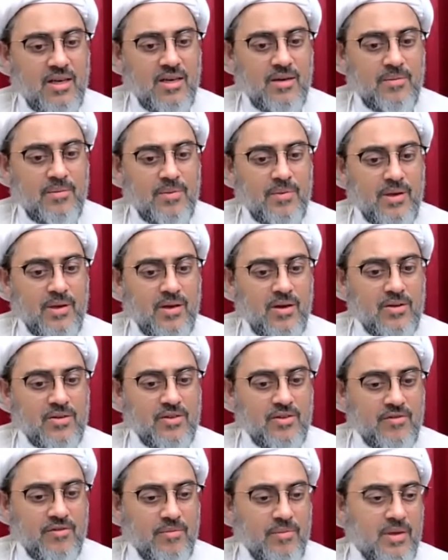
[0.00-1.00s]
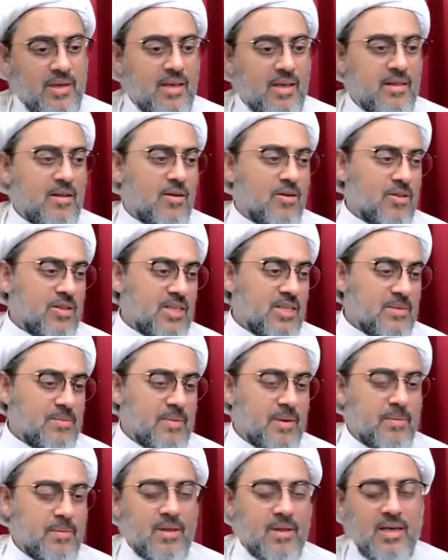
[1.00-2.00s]
because of me and all these
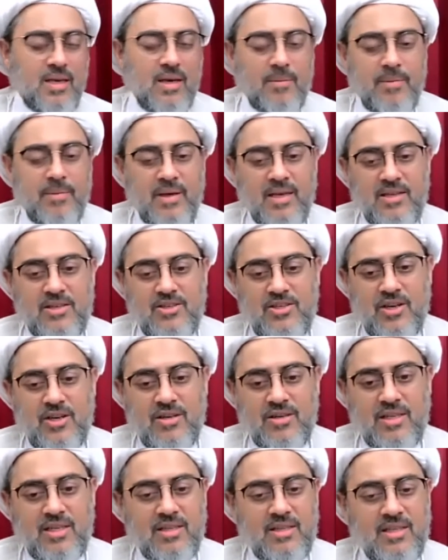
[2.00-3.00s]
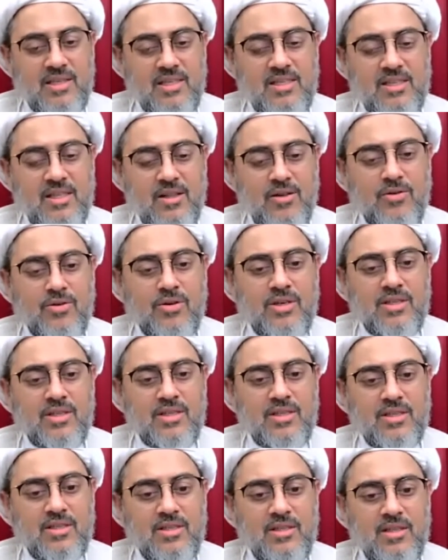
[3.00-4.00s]
people coming and chanting these
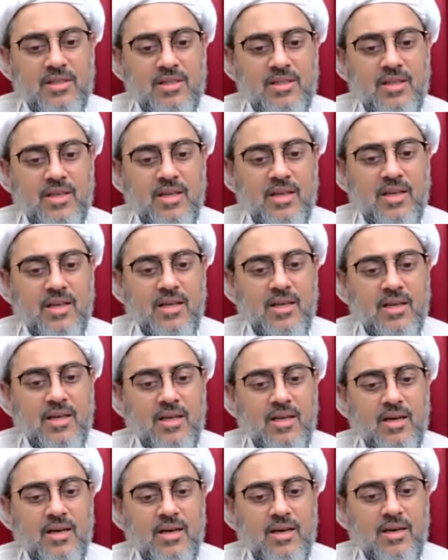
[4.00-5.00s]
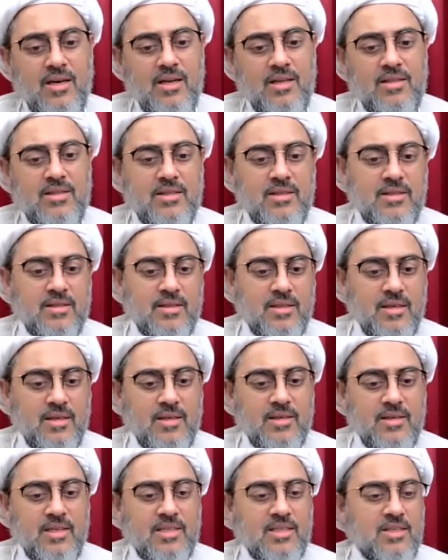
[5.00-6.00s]
slogans. It's
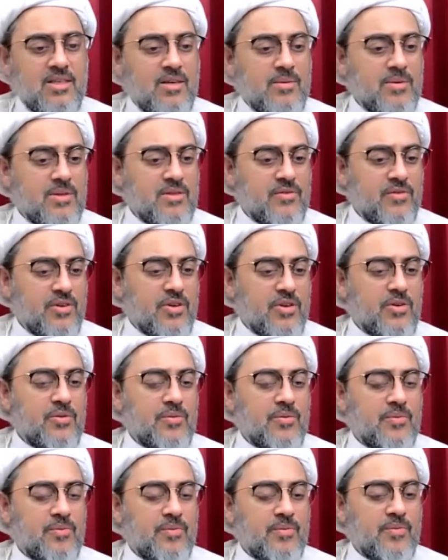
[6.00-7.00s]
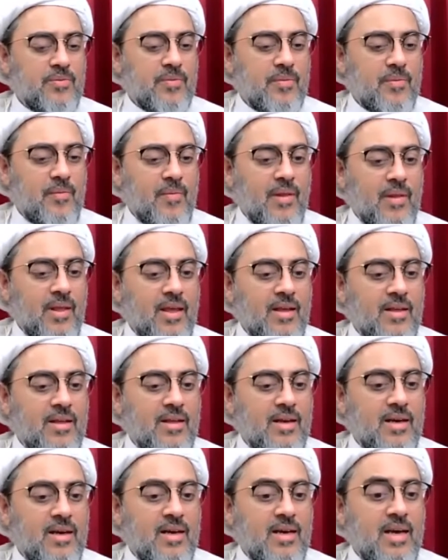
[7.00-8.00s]
a disturbance for you.
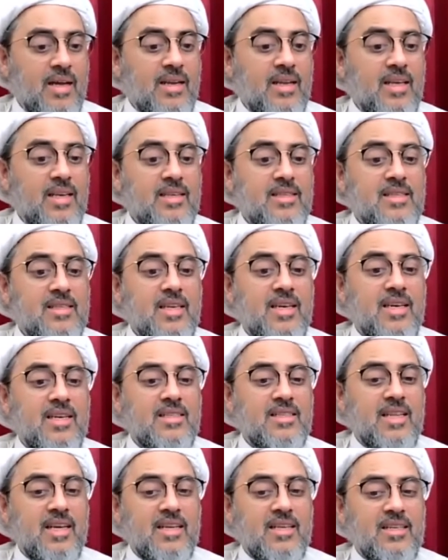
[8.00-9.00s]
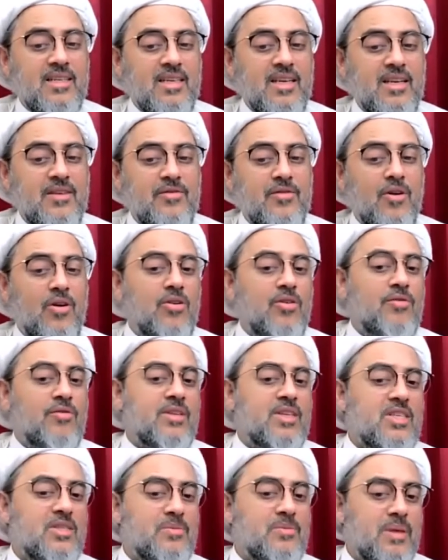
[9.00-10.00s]
And he says that if all of
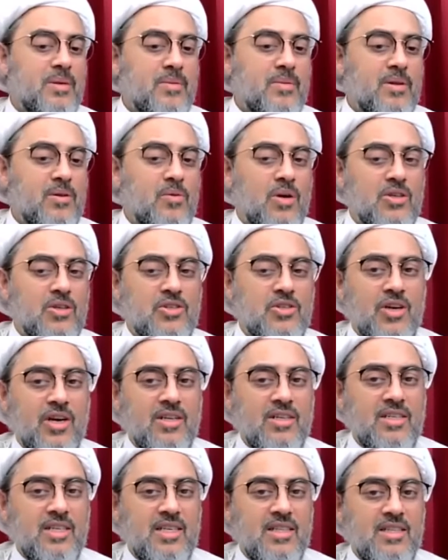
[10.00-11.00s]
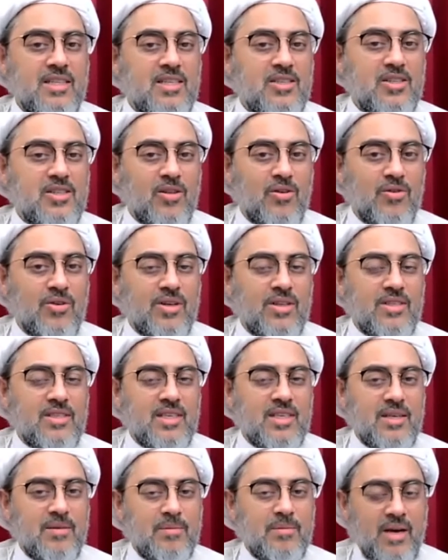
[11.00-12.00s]
these people who are chanting these slogans
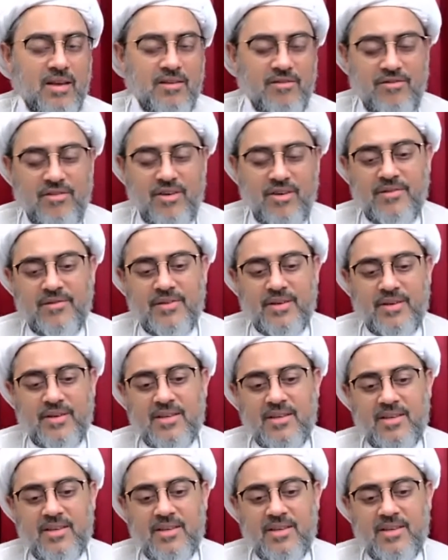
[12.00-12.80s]
in my favor,